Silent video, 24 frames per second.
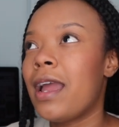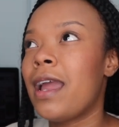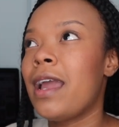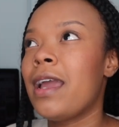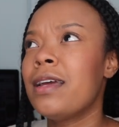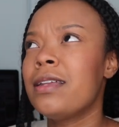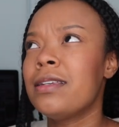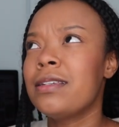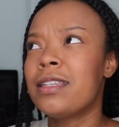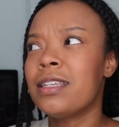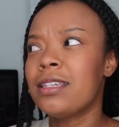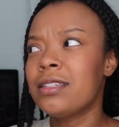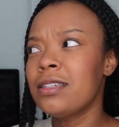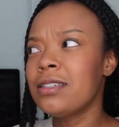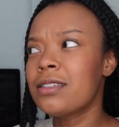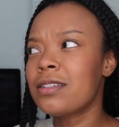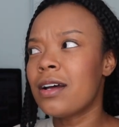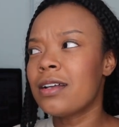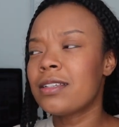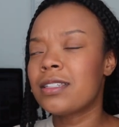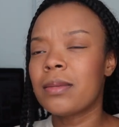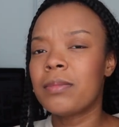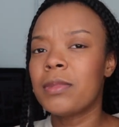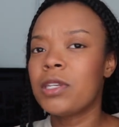And this is
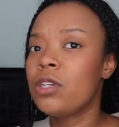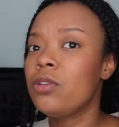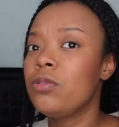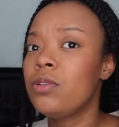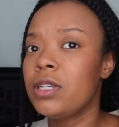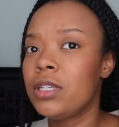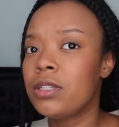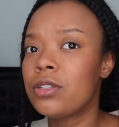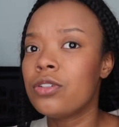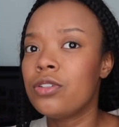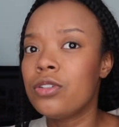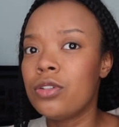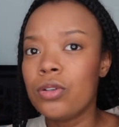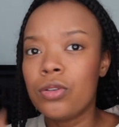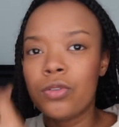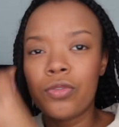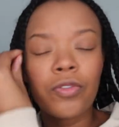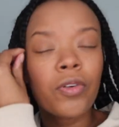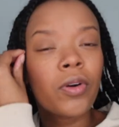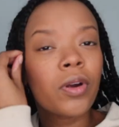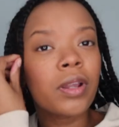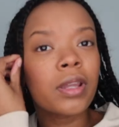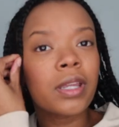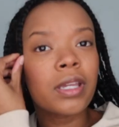not something you need to do
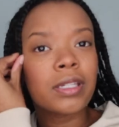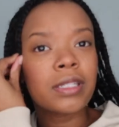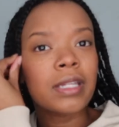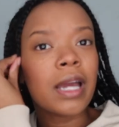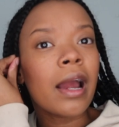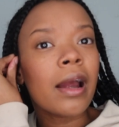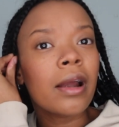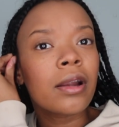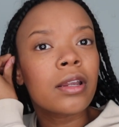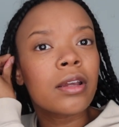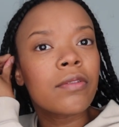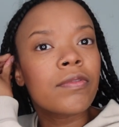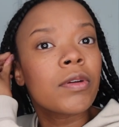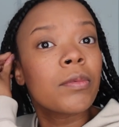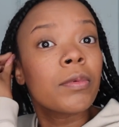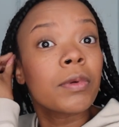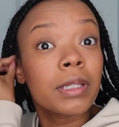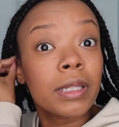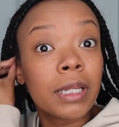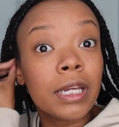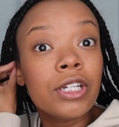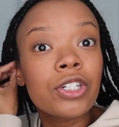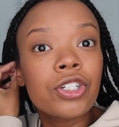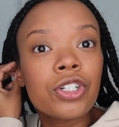for the entirety of the
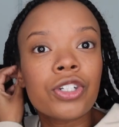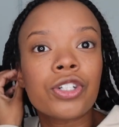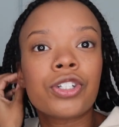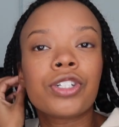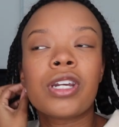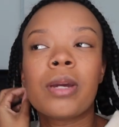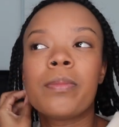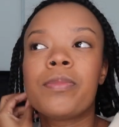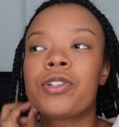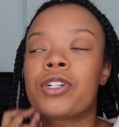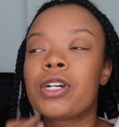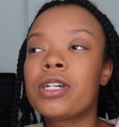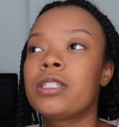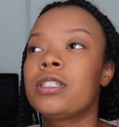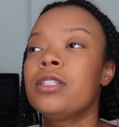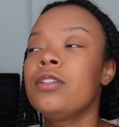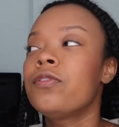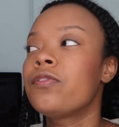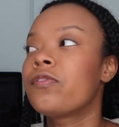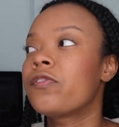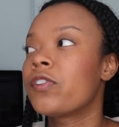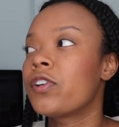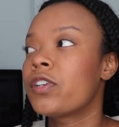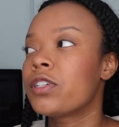relationship. Just
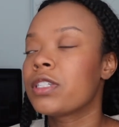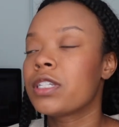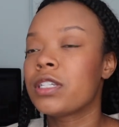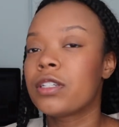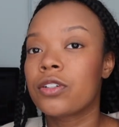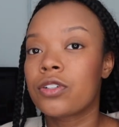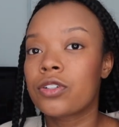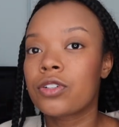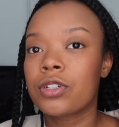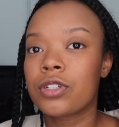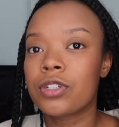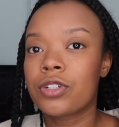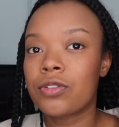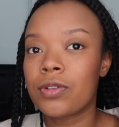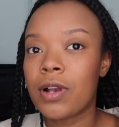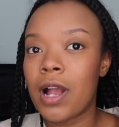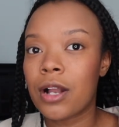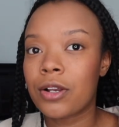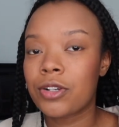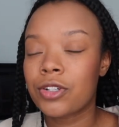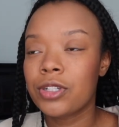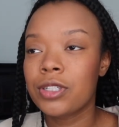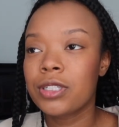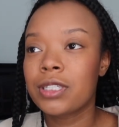the first initial
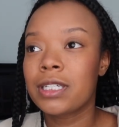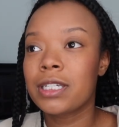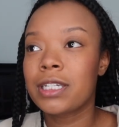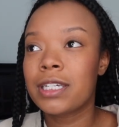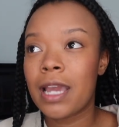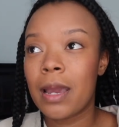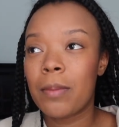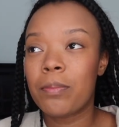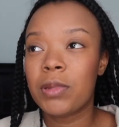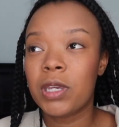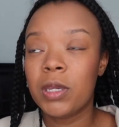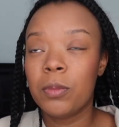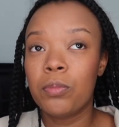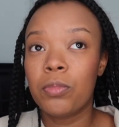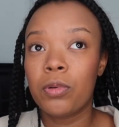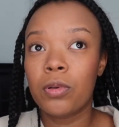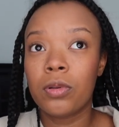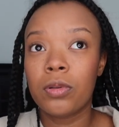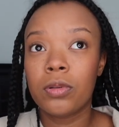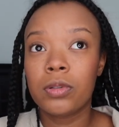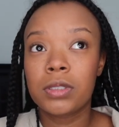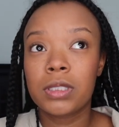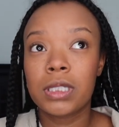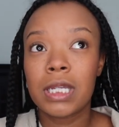interactions to get
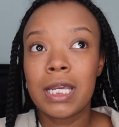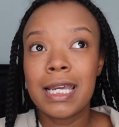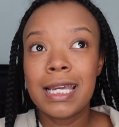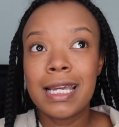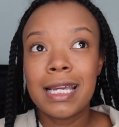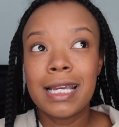people's,